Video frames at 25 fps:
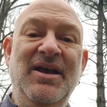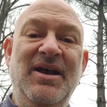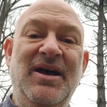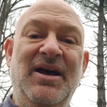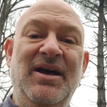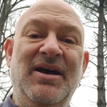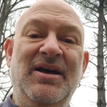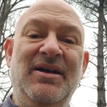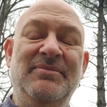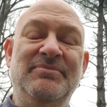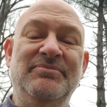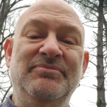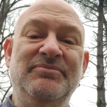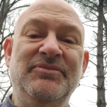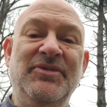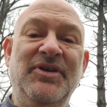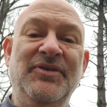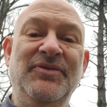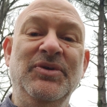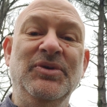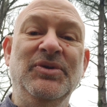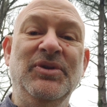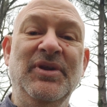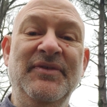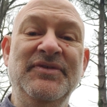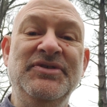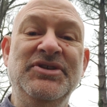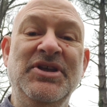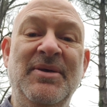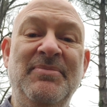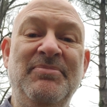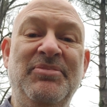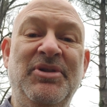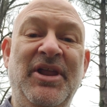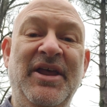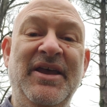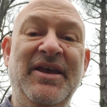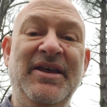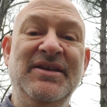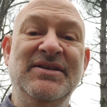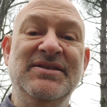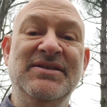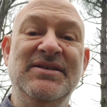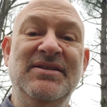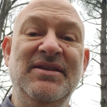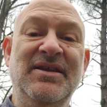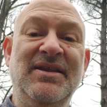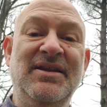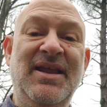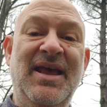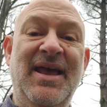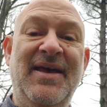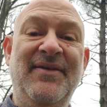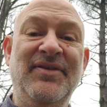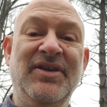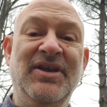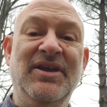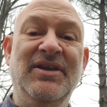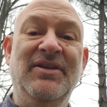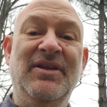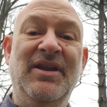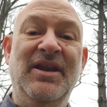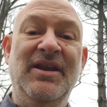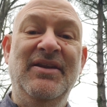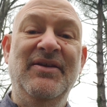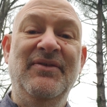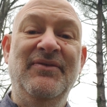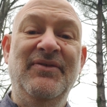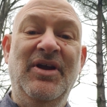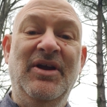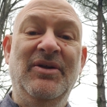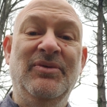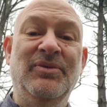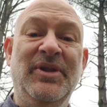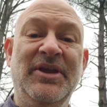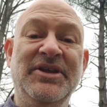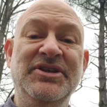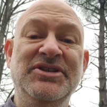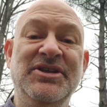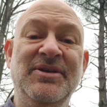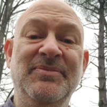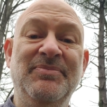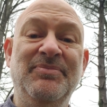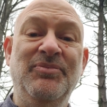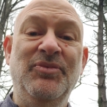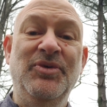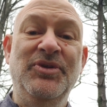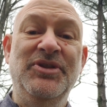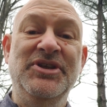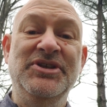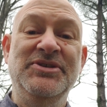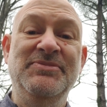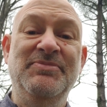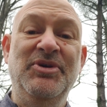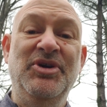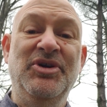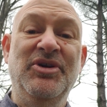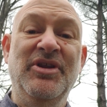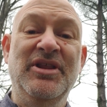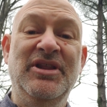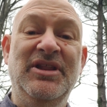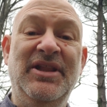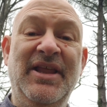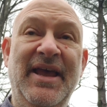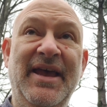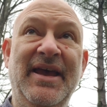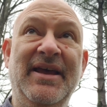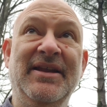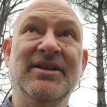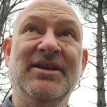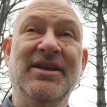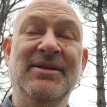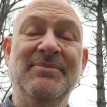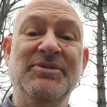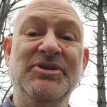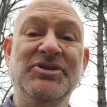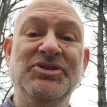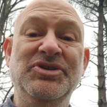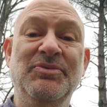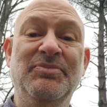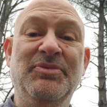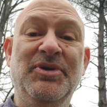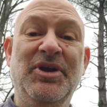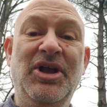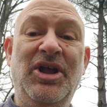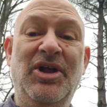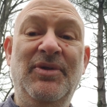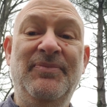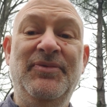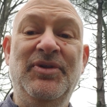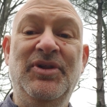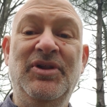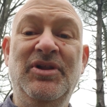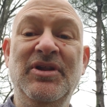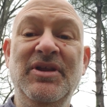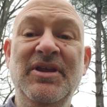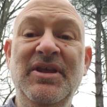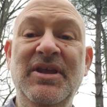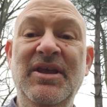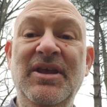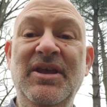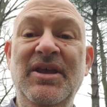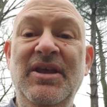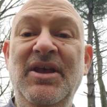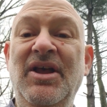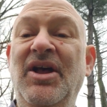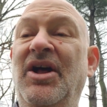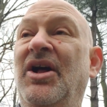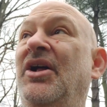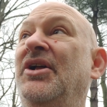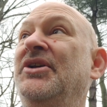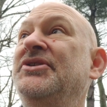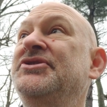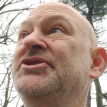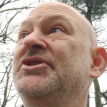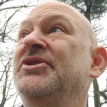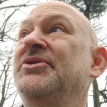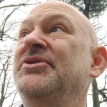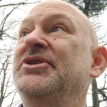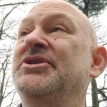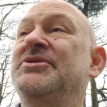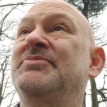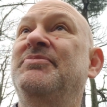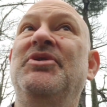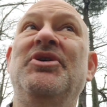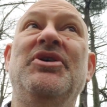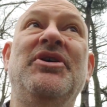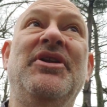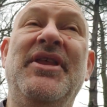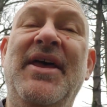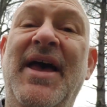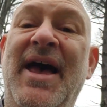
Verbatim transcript: um, if you live someplace, then having a, a, relationship with the spirit of the land can be super helpful. Also, the spirit of